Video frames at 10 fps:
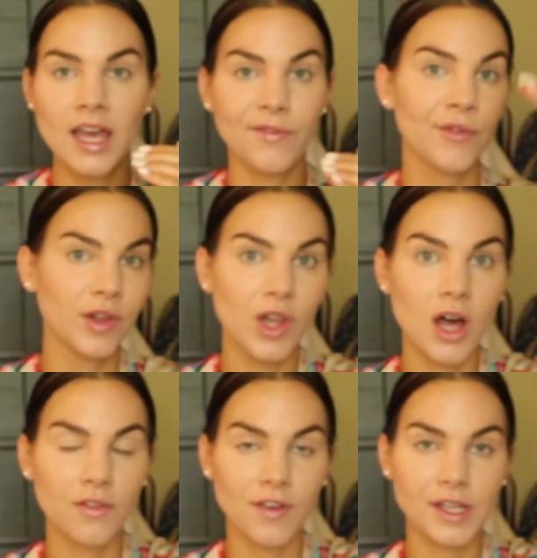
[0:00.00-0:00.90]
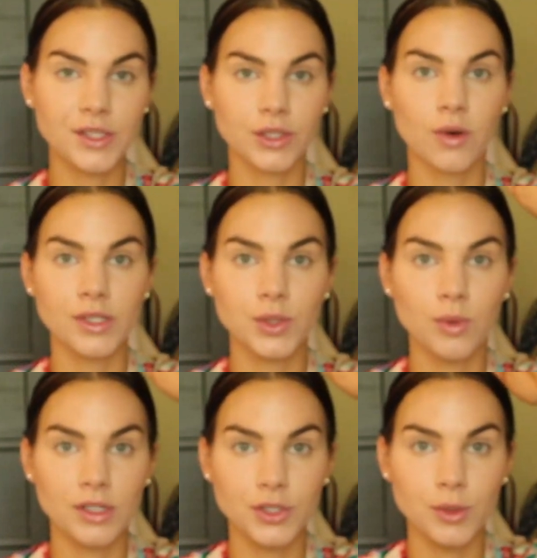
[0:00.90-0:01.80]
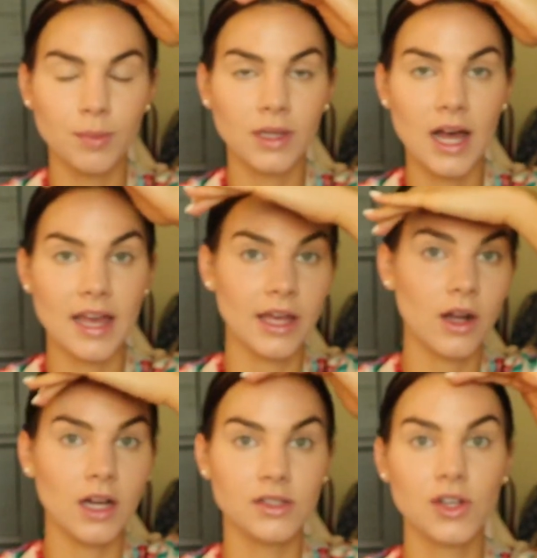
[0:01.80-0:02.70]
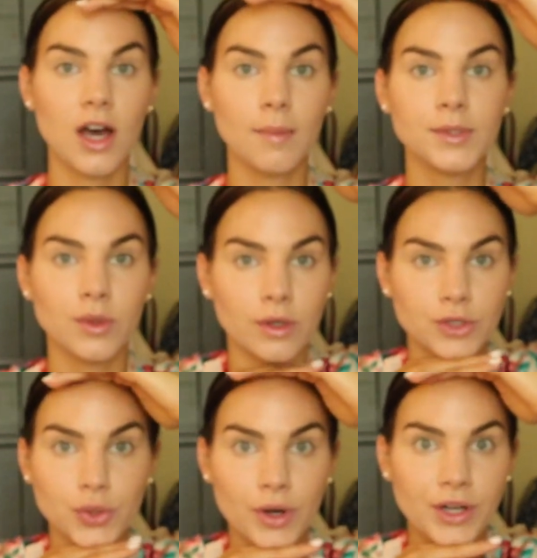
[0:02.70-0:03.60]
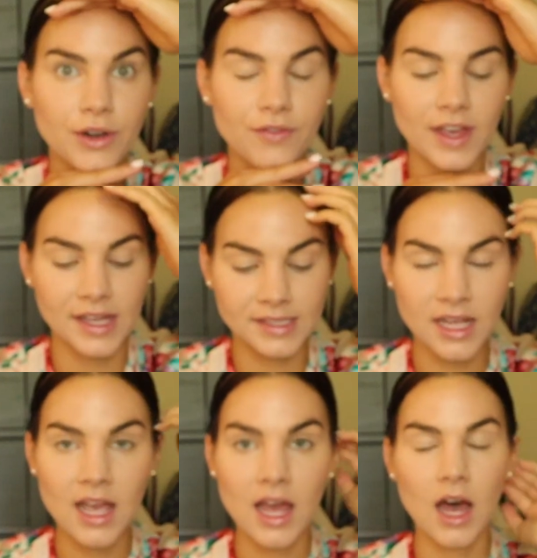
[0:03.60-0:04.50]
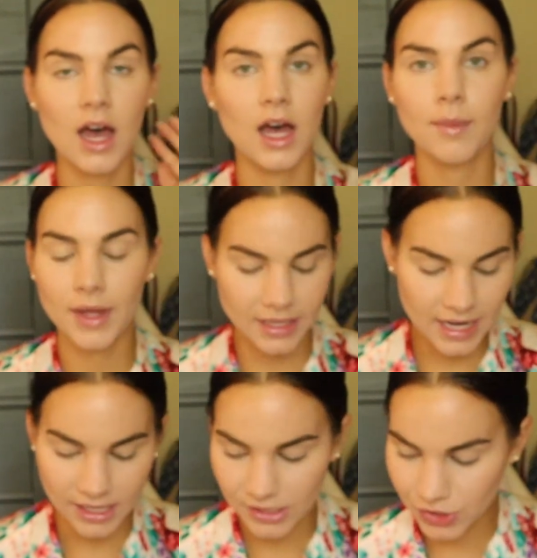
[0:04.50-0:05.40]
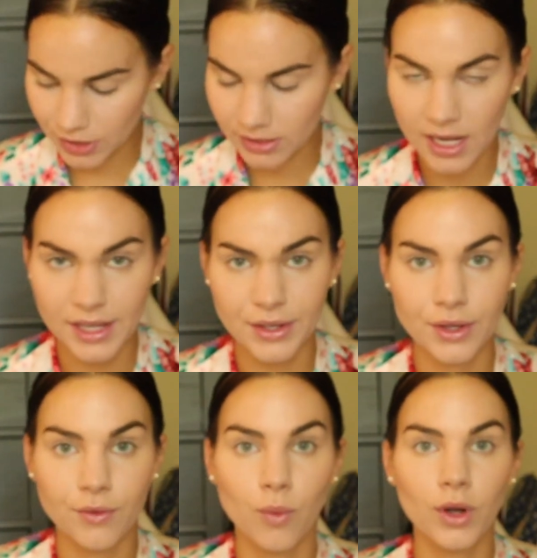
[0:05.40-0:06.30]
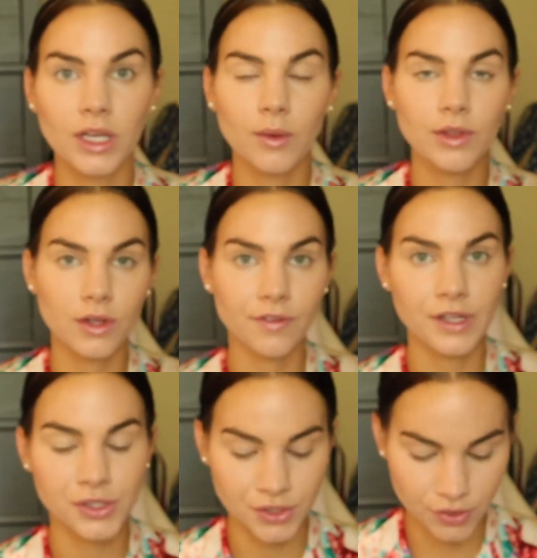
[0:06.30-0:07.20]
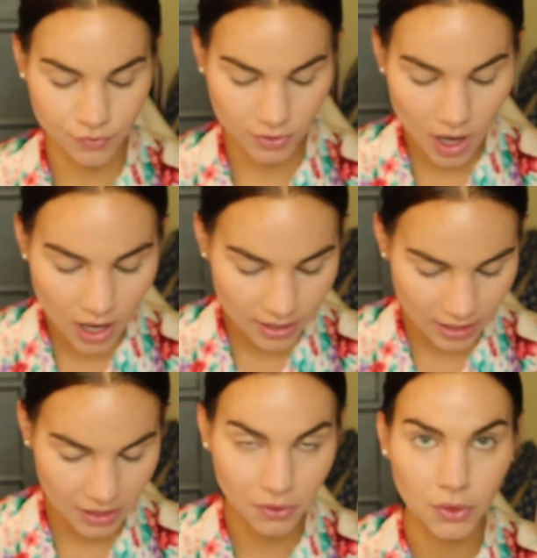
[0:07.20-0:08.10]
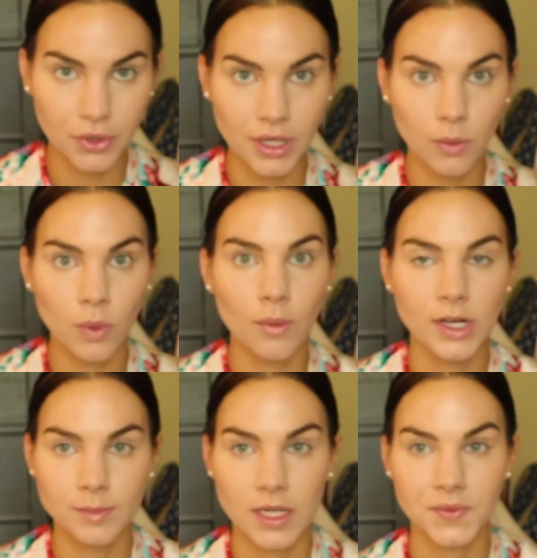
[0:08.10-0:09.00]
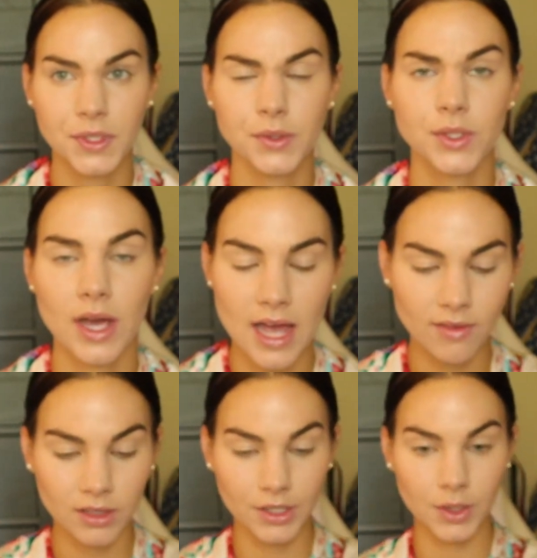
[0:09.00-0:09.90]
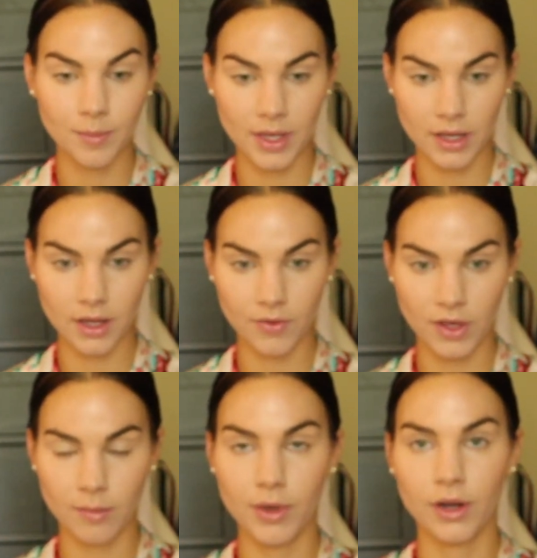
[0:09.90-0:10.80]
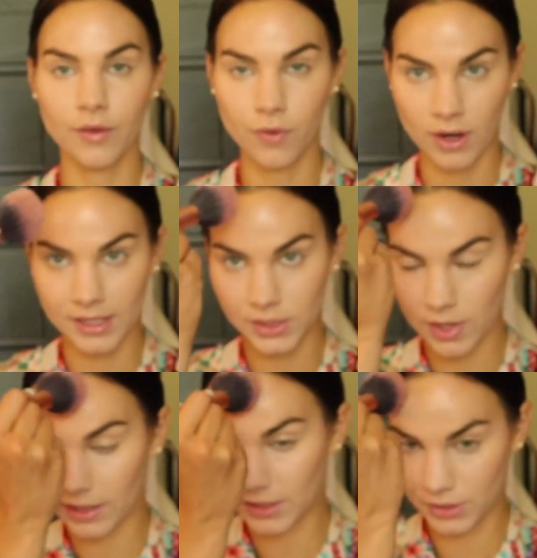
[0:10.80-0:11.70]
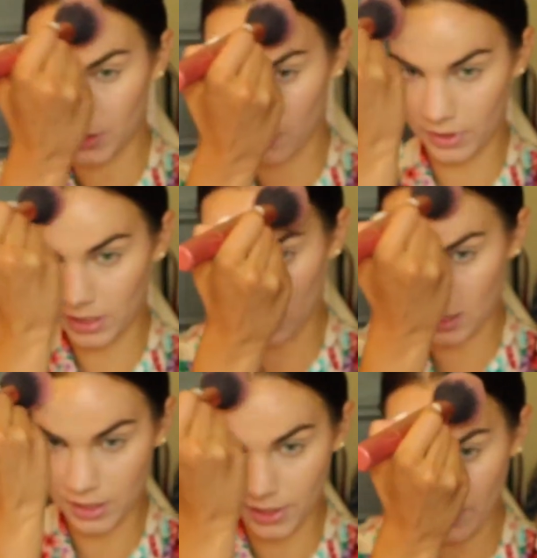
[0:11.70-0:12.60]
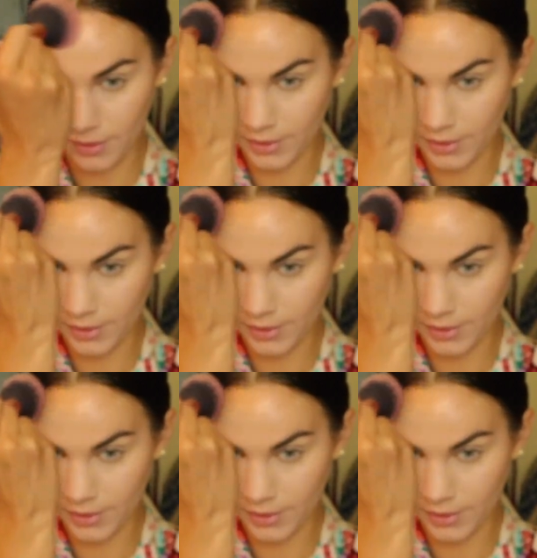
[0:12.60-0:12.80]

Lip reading: If you have a long face, you're going to want to apply it on top so it'll shorten your face. And yeah, it's just kind of working with your features you've got and learning what works best for you. So I have a little bit of a bigger forehead, so I like to go in here.